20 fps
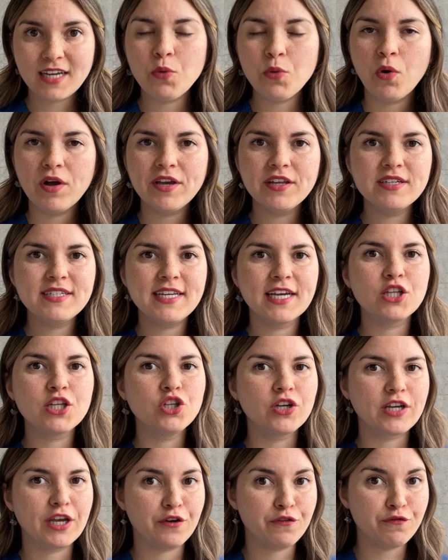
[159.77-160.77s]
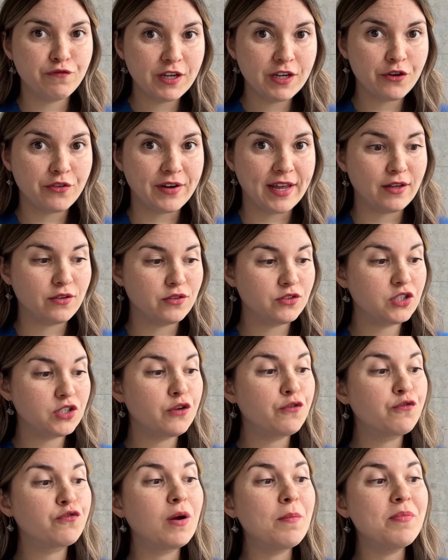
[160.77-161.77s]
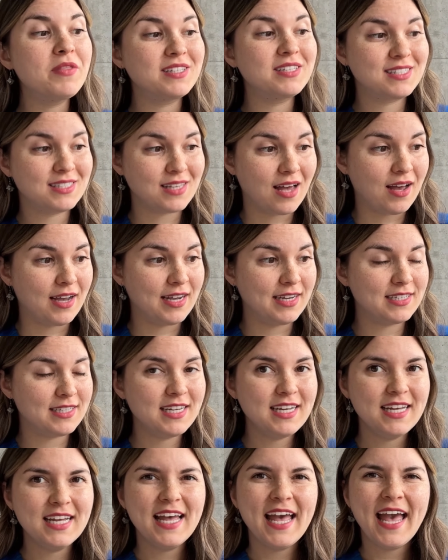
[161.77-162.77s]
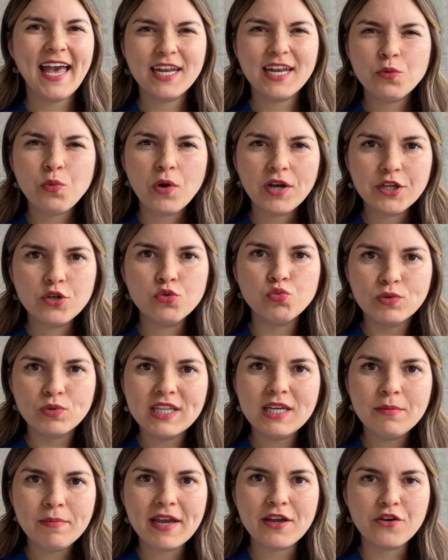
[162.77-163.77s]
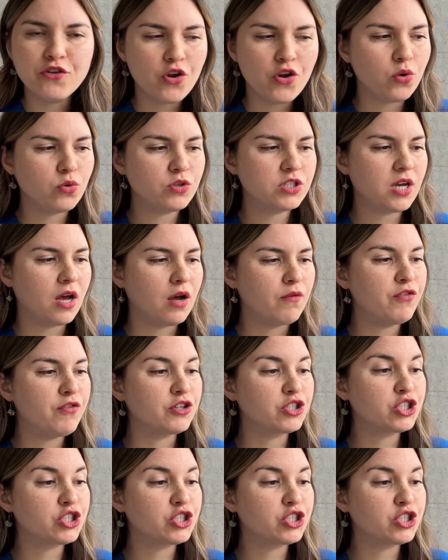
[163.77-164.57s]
I want you to take a look at your fingernails from the side, and I want you to really make note of their